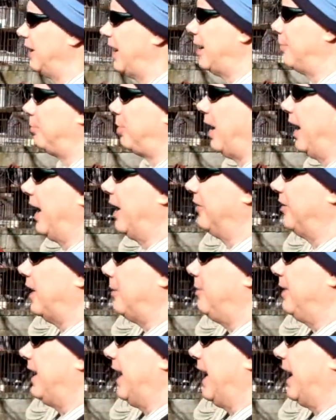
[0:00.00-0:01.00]
empire, and they
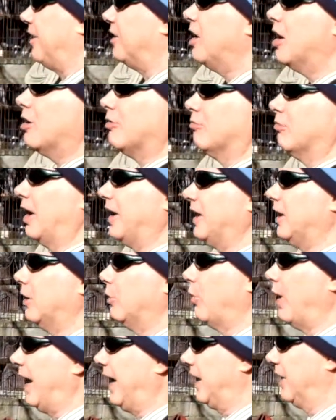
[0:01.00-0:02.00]
began running
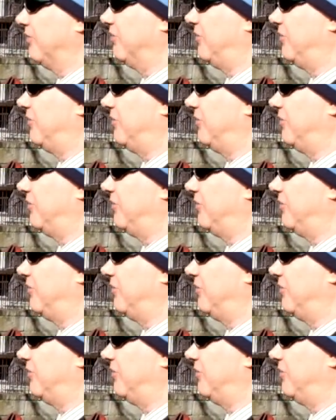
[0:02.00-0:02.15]
away in